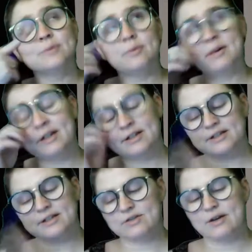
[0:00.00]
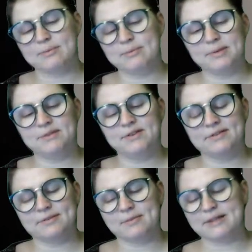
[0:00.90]
way to describe it, but if you have
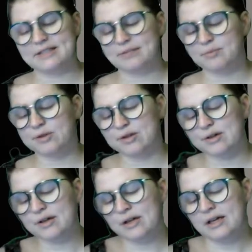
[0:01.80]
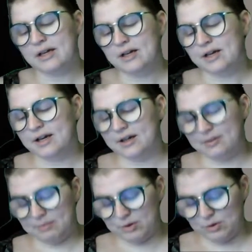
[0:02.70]
something similar,
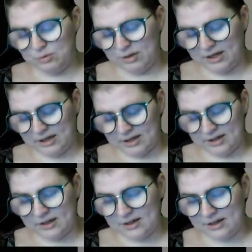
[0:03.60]
you can.